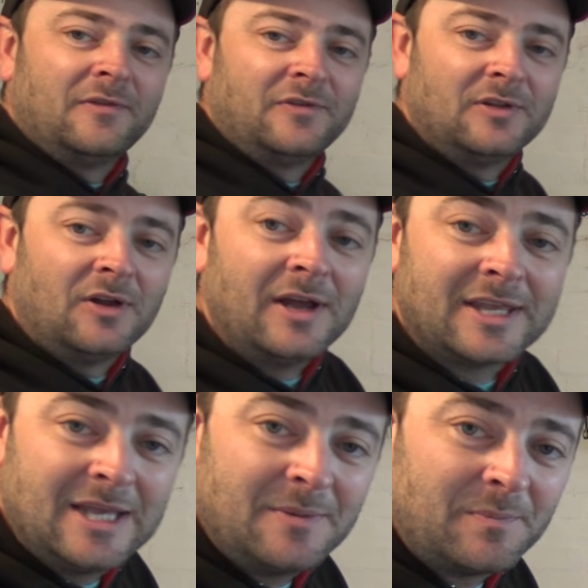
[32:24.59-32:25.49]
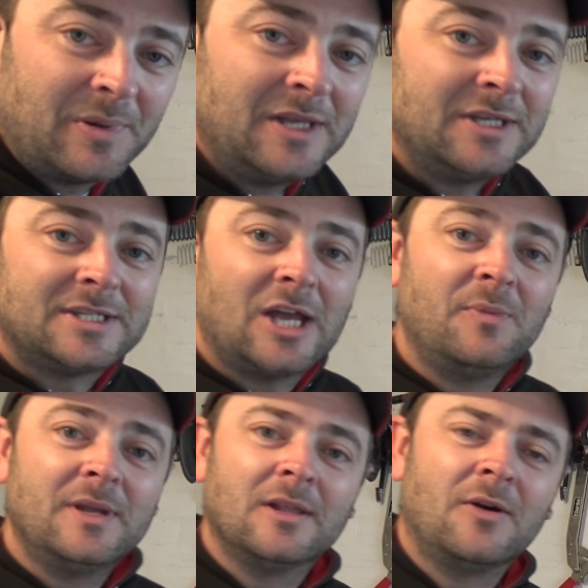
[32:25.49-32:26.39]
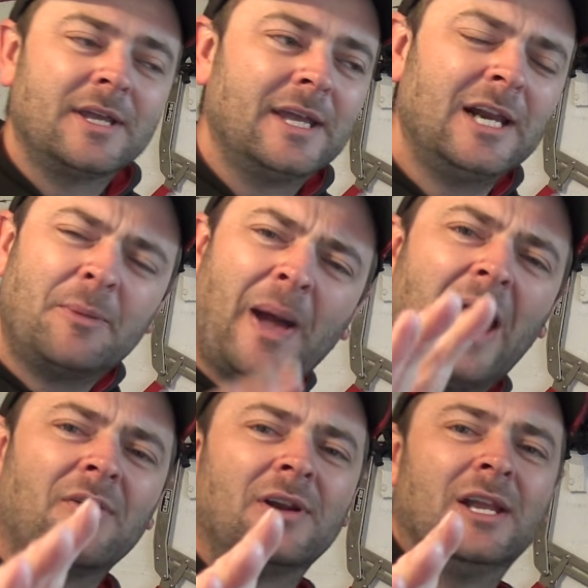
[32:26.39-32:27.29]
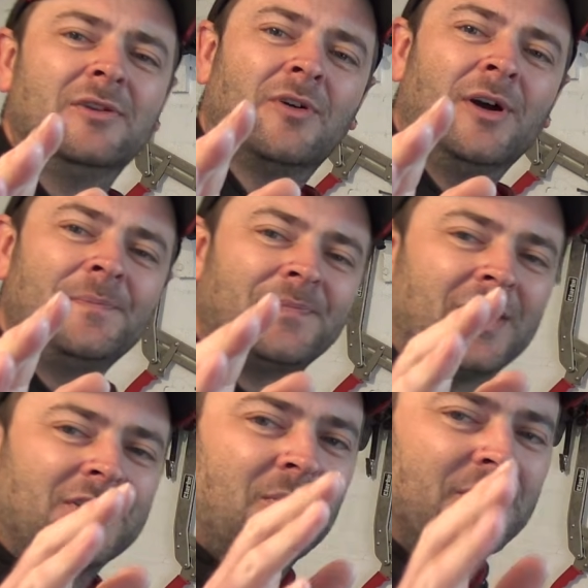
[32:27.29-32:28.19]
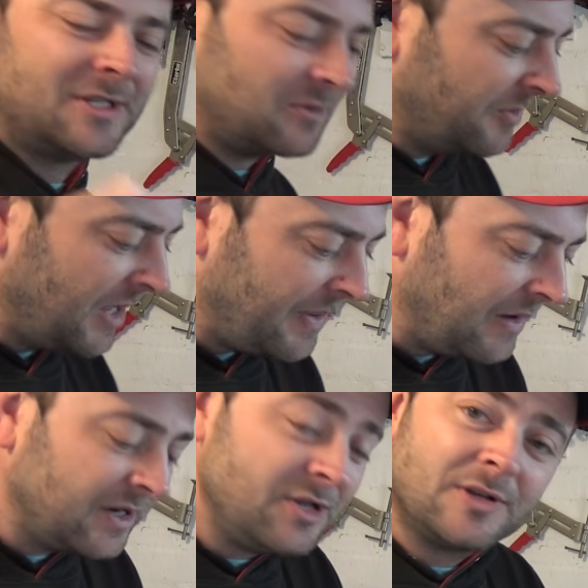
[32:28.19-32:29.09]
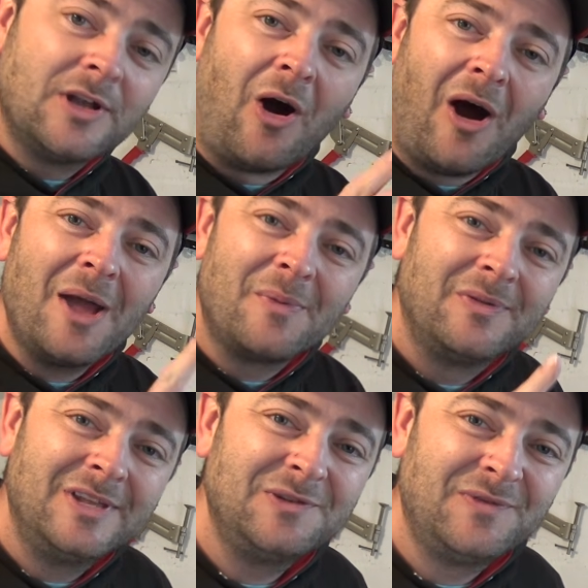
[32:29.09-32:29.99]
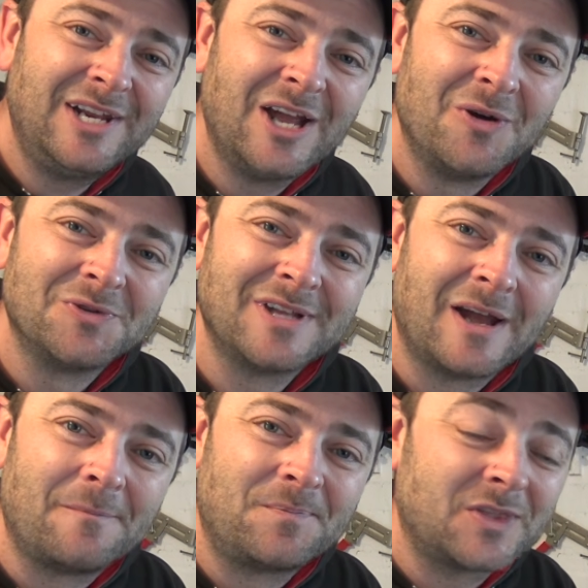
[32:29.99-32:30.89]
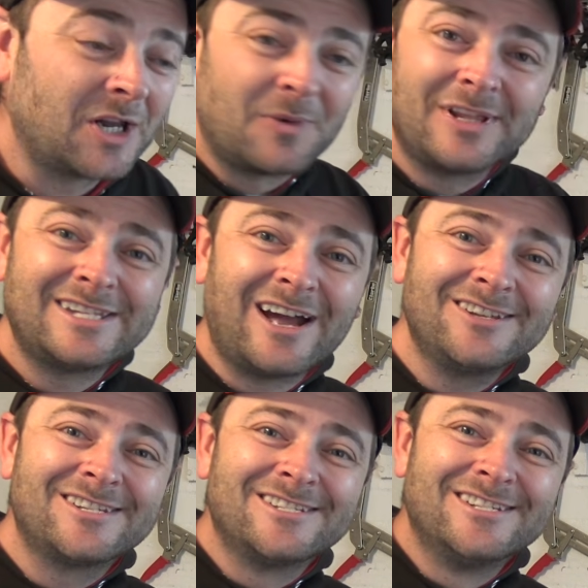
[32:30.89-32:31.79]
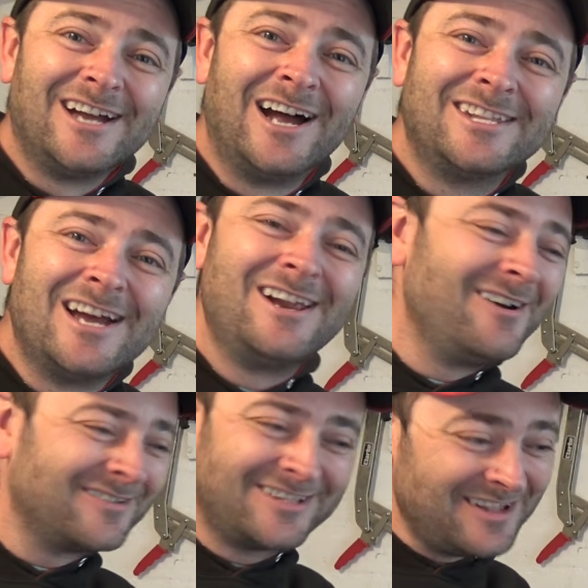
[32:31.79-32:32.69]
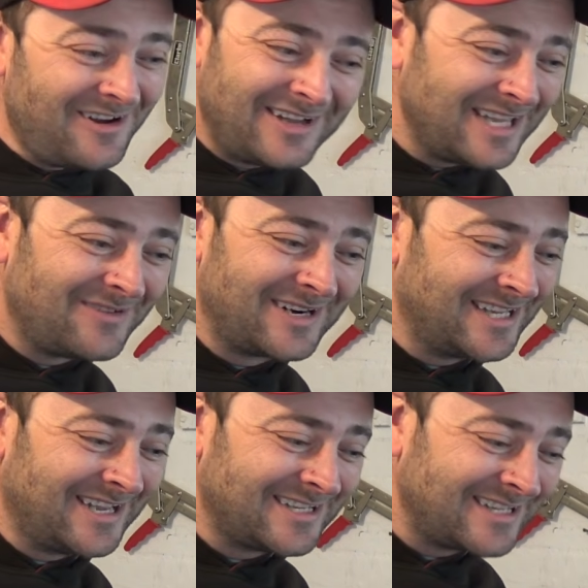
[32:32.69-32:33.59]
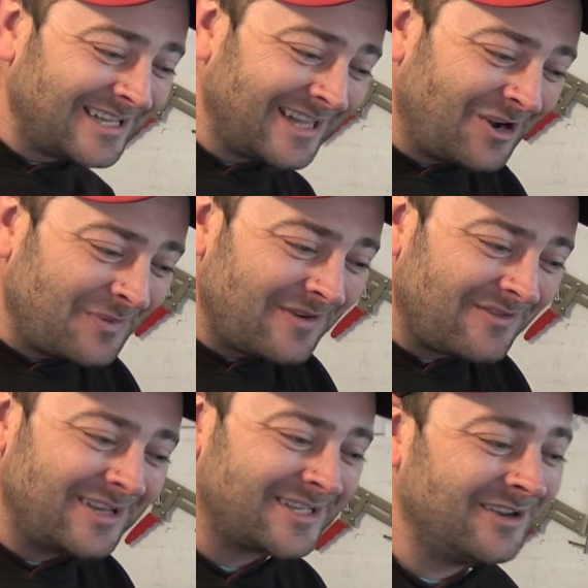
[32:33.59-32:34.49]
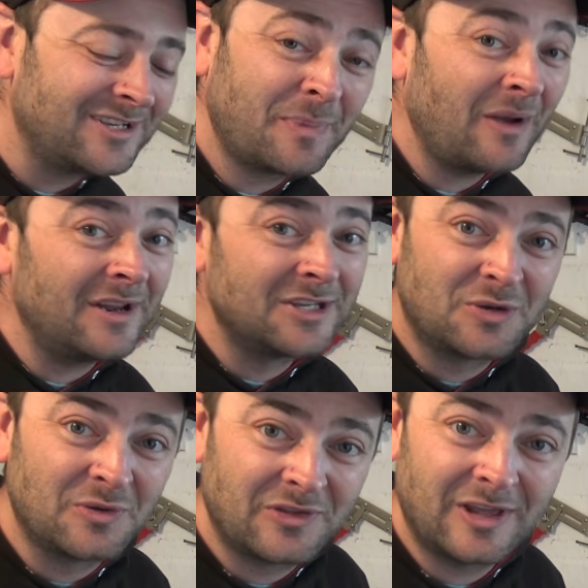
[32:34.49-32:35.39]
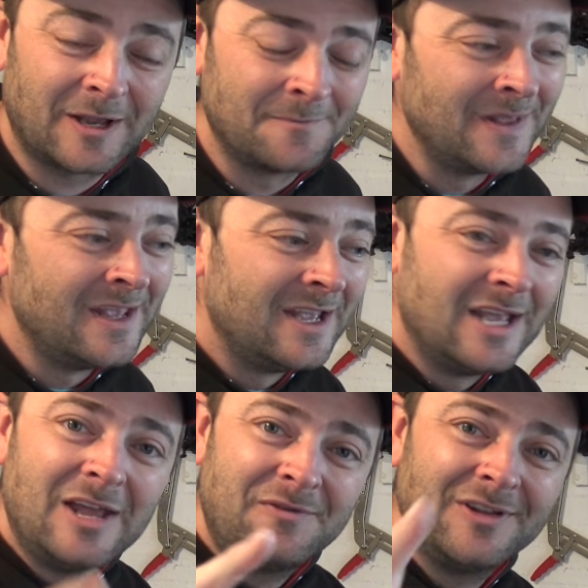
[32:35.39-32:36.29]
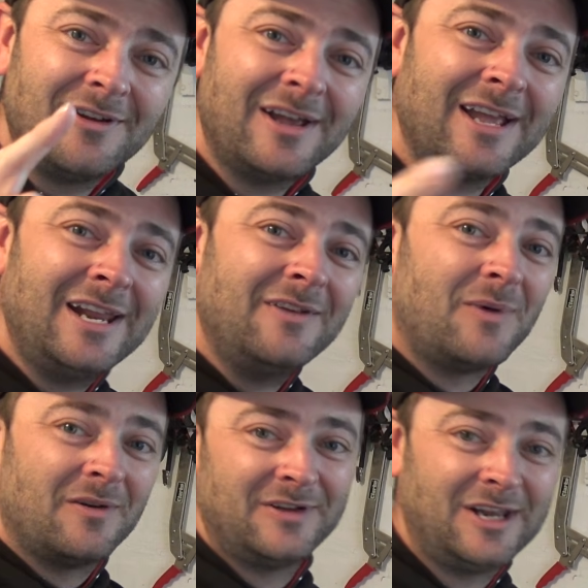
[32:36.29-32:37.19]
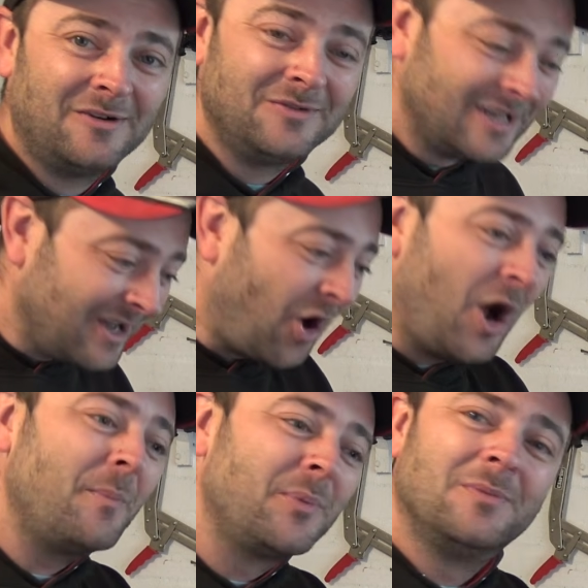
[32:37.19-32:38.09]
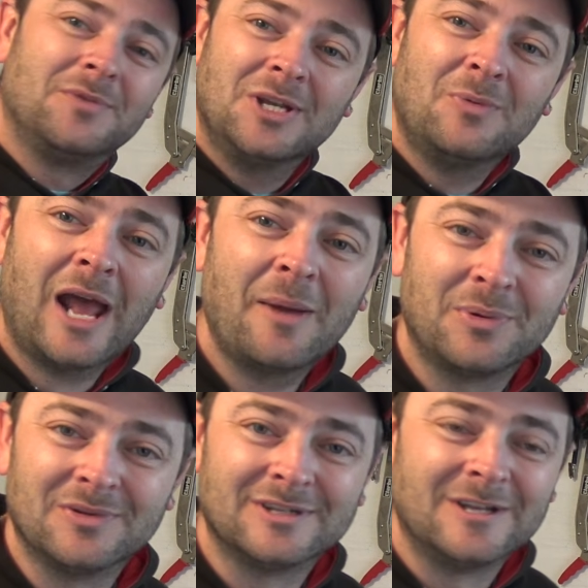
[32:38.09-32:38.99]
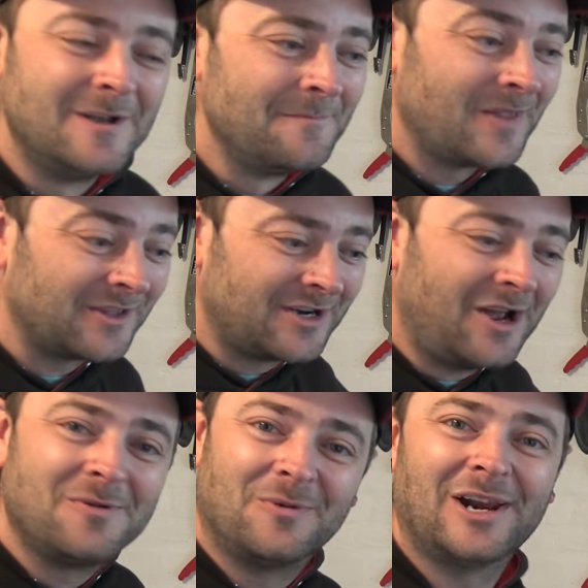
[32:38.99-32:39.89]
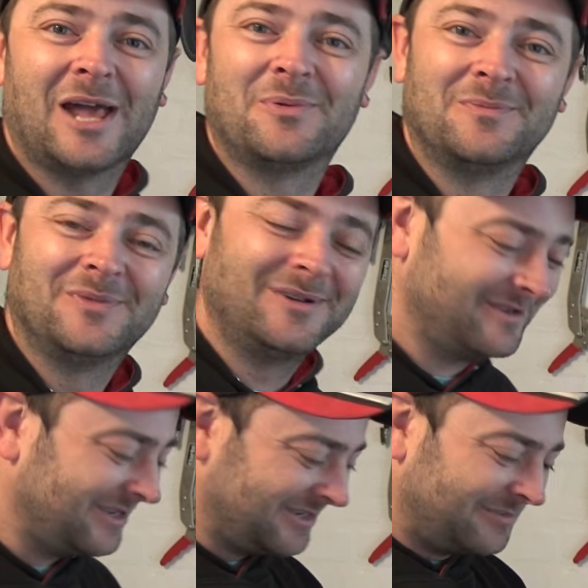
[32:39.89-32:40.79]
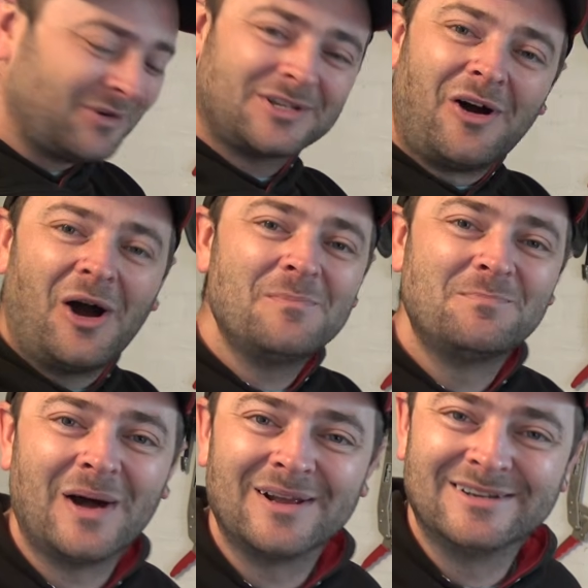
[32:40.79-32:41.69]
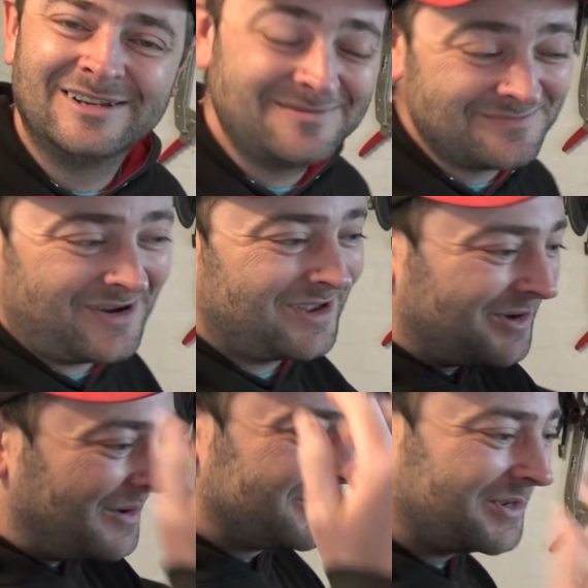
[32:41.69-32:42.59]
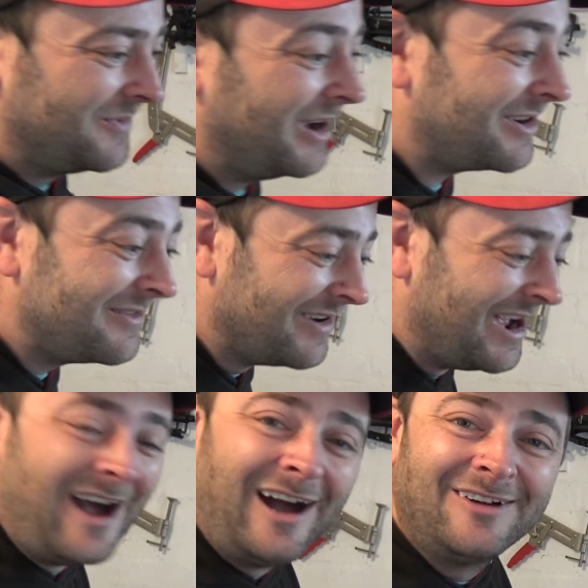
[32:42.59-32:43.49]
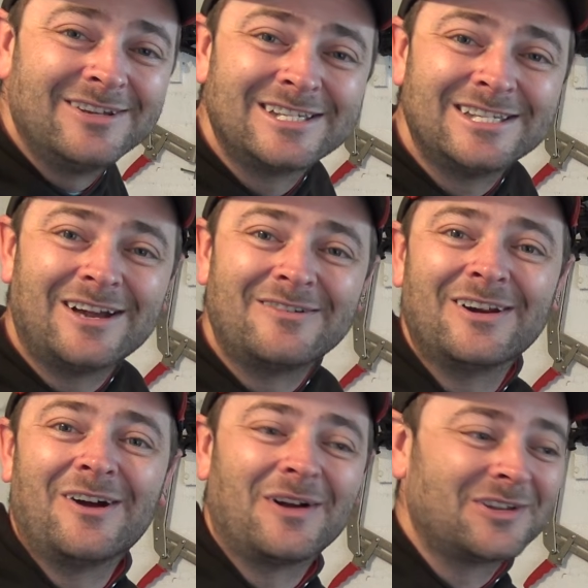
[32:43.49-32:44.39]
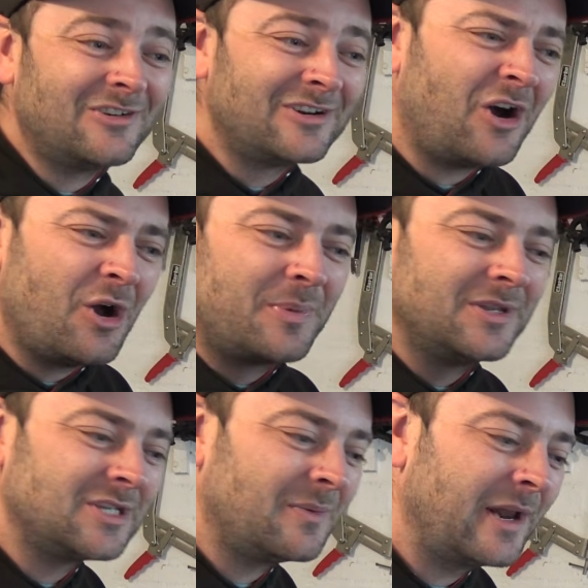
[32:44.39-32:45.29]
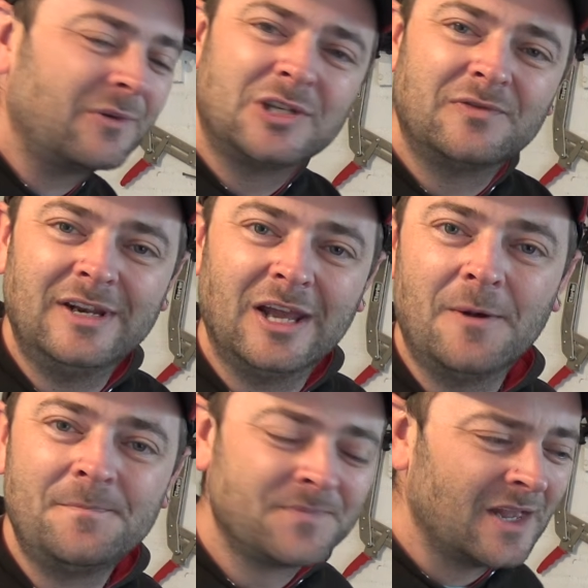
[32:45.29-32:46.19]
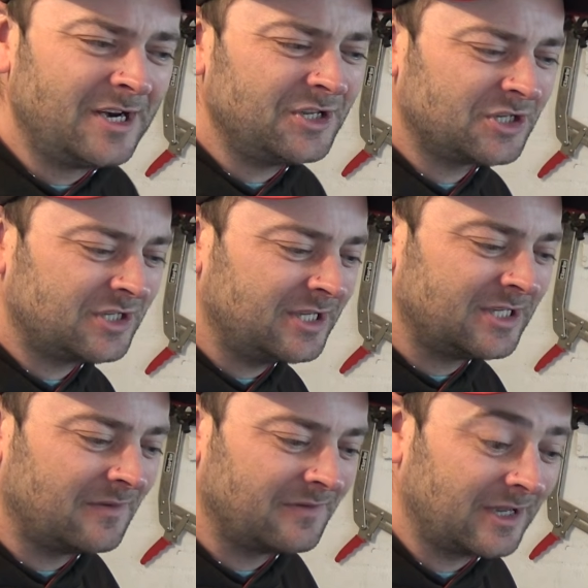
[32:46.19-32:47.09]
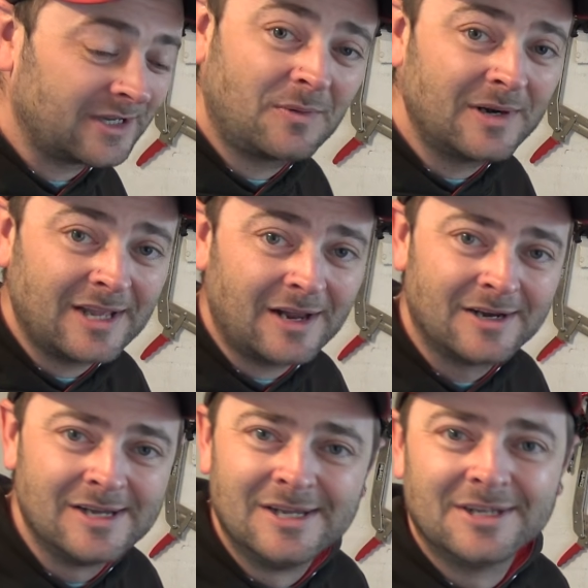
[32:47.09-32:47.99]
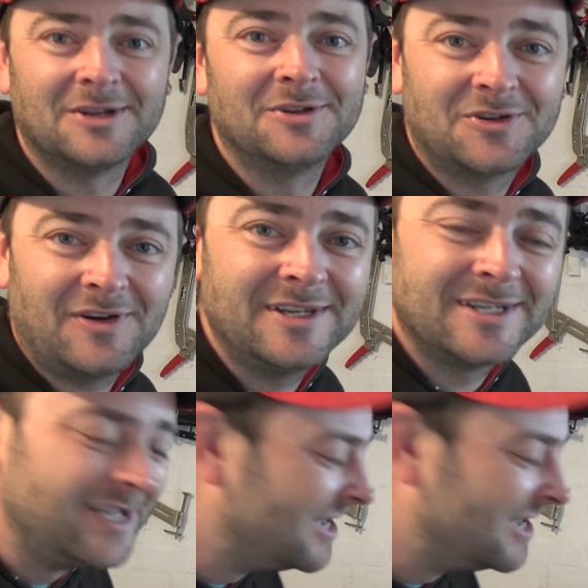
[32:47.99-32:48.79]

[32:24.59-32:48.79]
If you like it, please tell me you like it. And apparently, right, I don't know what this is all about, apparently you can hype these videos now. Don't know what it does. I don't know, no idea what it does. I've done a little bit of research. Apparently it's a good thing. If you like any of my videos, hype them, see what happens. I don't know what'll happen, but press the hype button and it might go up somewhere. I honestly don't know. I tried hyping someone else's video and it just did something. I don't know what it done, so it's crazy.